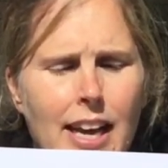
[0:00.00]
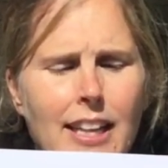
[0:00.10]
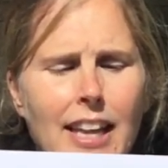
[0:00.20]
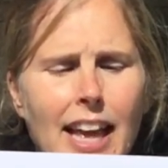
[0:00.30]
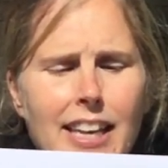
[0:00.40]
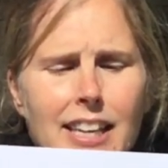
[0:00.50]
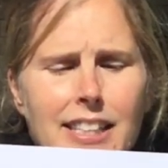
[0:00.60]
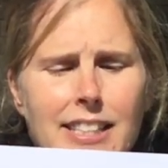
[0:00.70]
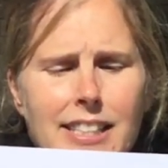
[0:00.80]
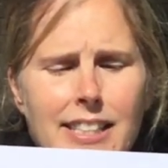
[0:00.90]
Let us
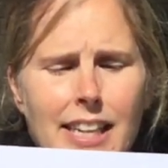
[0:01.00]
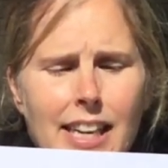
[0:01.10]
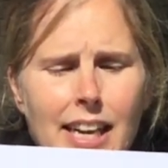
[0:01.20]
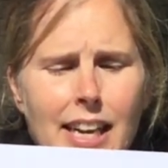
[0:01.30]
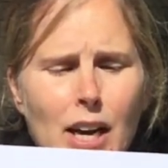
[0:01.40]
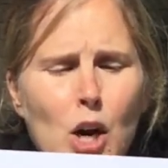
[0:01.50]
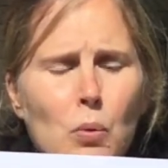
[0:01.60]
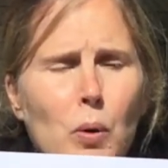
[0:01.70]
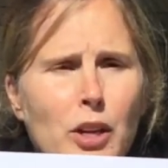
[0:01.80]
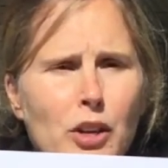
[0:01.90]
see
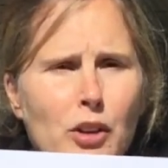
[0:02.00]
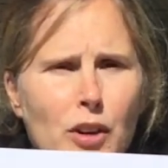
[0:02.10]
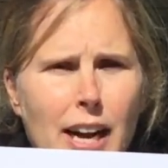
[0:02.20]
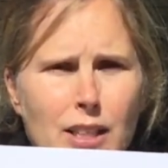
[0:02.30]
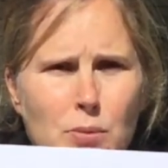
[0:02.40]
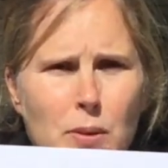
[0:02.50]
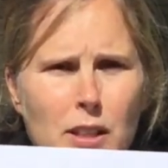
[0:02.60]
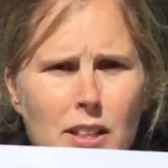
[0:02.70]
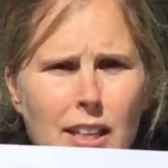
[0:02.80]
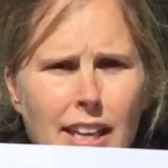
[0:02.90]
what your house would
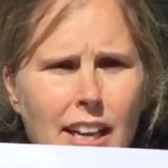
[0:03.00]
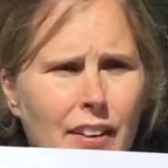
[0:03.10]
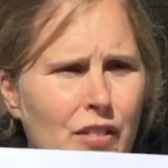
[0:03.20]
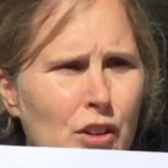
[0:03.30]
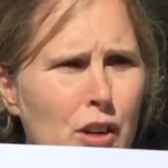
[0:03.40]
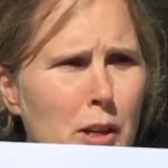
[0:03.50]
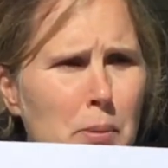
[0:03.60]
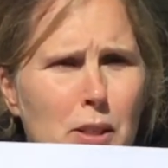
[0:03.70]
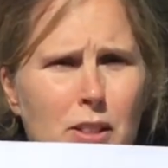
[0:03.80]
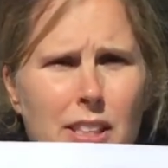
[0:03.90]
look like if you could
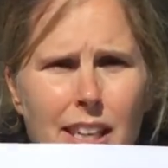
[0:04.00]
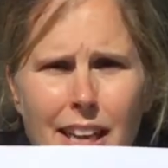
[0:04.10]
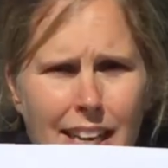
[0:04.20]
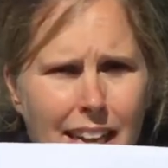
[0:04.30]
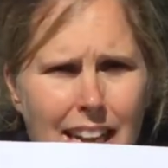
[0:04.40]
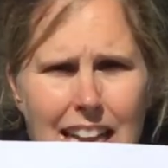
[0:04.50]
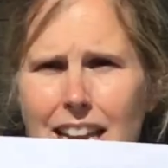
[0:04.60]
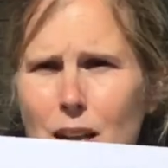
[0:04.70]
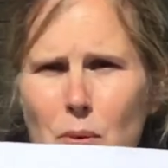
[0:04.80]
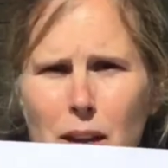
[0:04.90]
build it
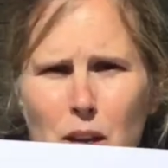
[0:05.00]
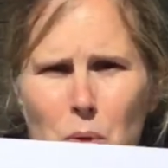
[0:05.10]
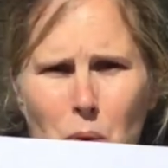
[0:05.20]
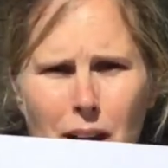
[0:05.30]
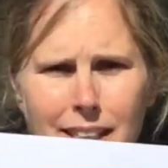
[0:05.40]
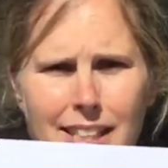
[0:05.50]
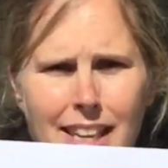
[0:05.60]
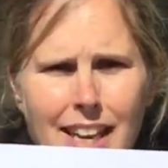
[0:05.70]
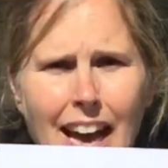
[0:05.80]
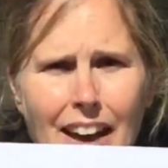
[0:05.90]
any way you want.
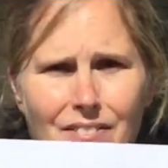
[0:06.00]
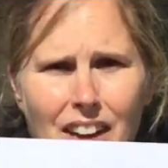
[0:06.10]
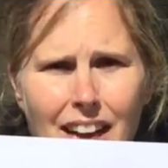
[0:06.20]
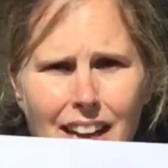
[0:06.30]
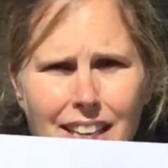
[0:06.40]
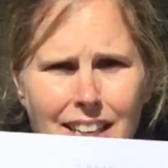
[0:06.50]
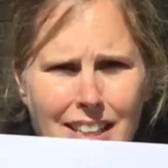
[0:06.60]
Have fun!